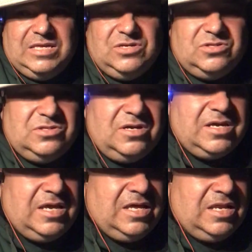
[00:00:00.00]
you're
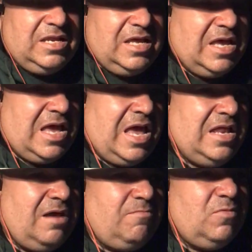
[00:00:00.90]
looking,
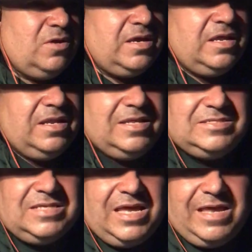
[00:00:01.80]
and I'm looking, and
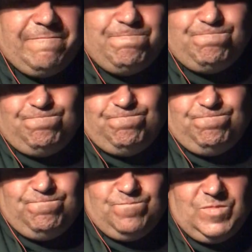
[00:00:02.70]
it's like
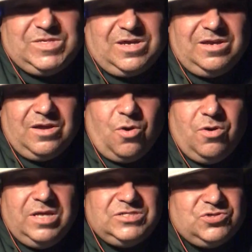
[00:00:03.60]
it's gonna
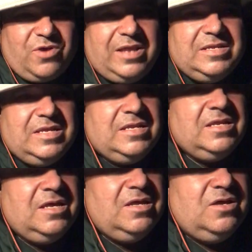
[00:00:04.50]
go. It's trending
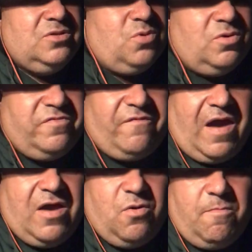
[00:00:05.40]
towards
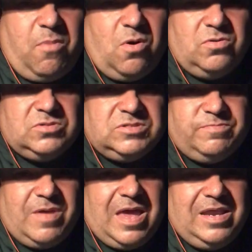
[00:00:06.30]
firing balls.
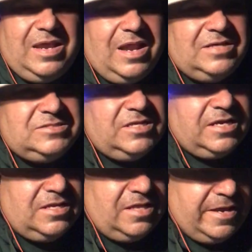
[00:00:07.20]
And then I was
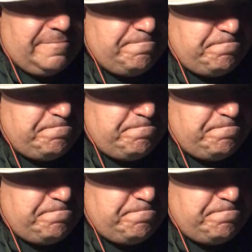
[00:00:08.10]
thinking, like,